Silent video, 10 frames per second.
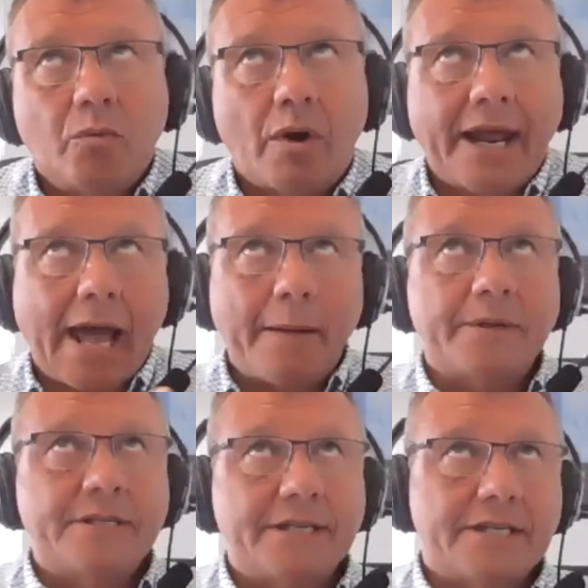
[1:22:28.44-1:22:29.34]
what
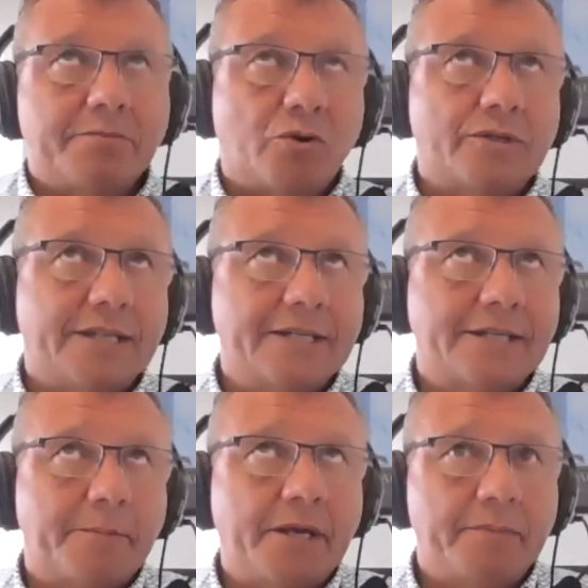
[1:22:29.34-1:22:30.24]
happens is mostly is
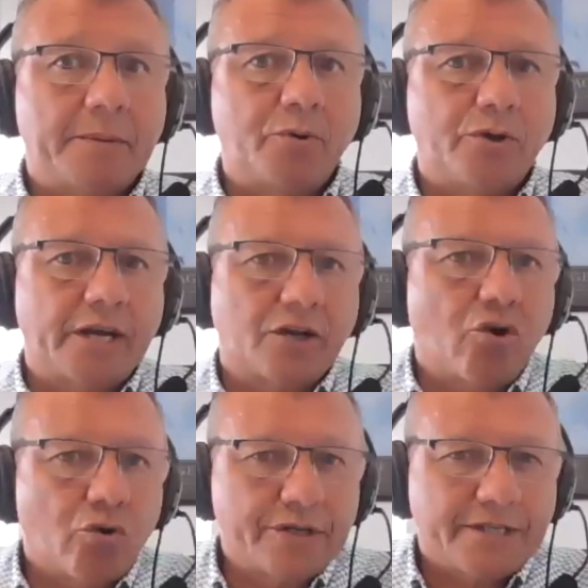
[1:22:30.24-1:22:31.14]
that people are put on
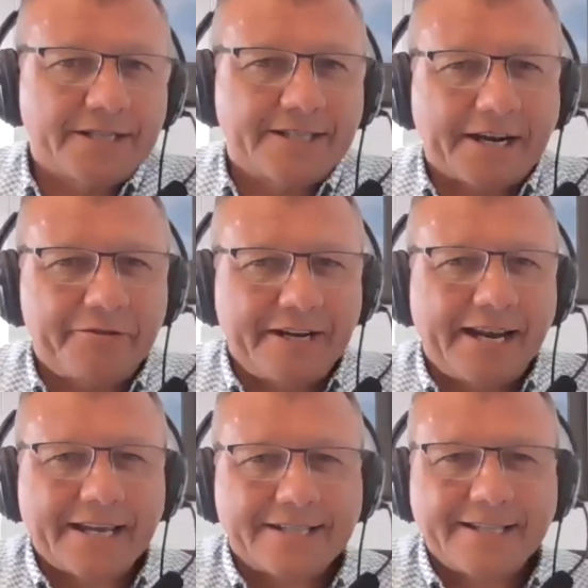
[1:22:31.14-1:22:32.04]
courses that are in
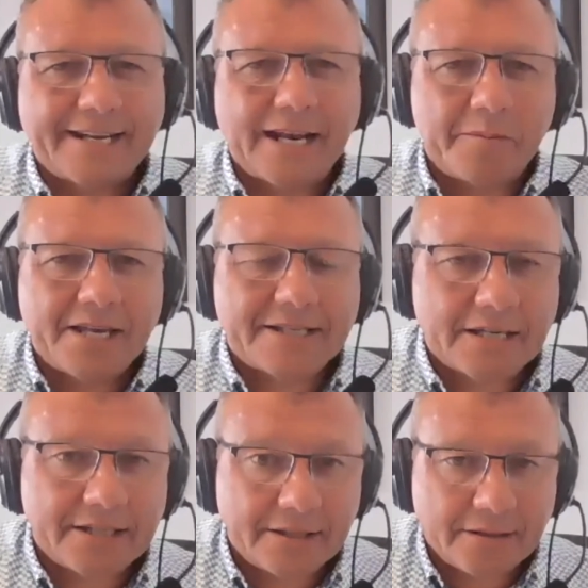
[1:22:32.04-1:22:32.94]
legacy
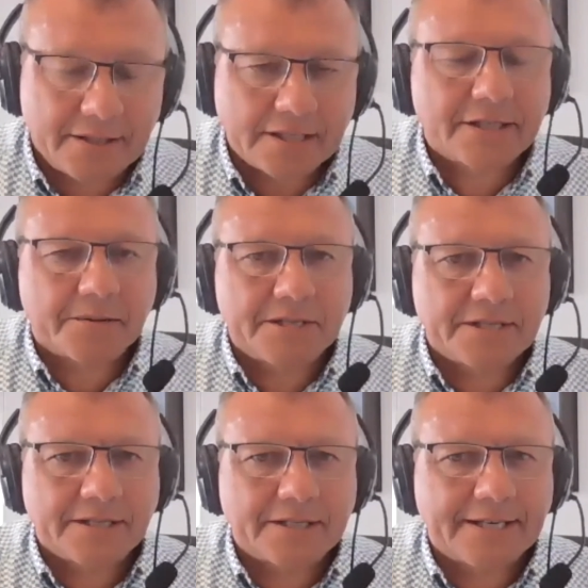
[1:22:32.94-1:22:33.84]
LMS systems,
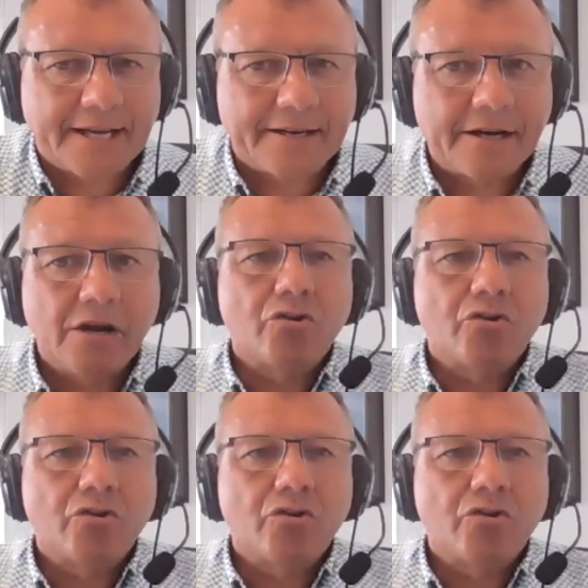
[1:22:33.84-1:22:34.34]
as I said,